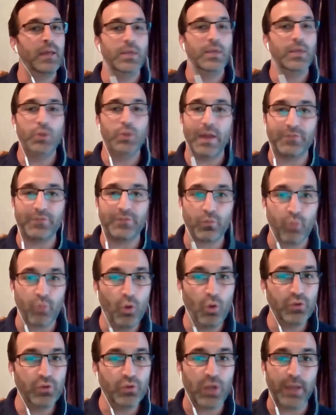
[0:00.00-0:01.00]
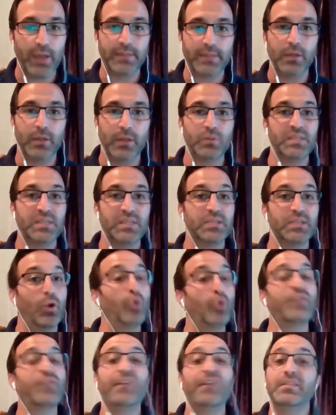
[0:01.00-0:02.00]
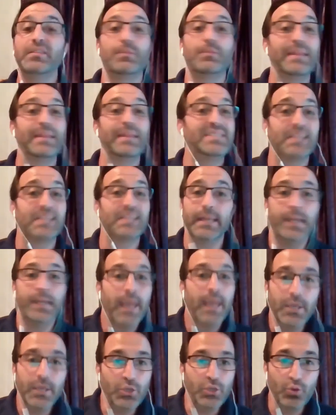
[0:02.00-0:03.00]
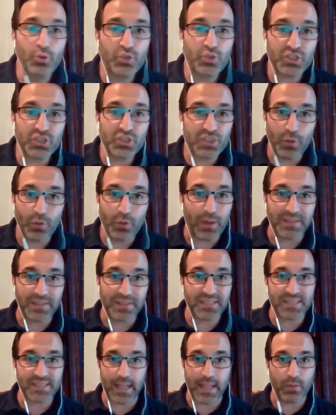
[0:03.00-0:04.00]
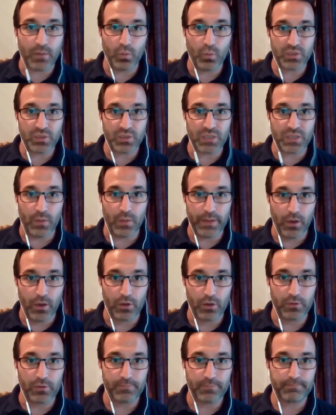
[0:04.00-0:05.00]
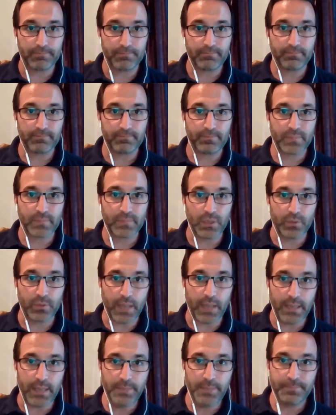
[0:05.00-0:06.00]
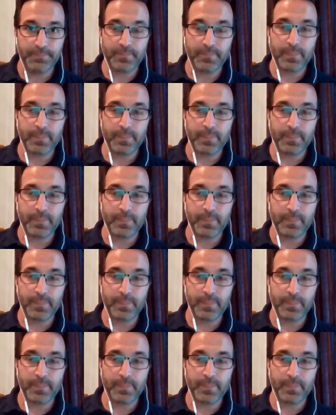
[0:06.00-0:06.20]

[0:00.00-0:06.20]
you have the wrong diagnosis, or fundamentally, you just don't understand what's going on. Okay.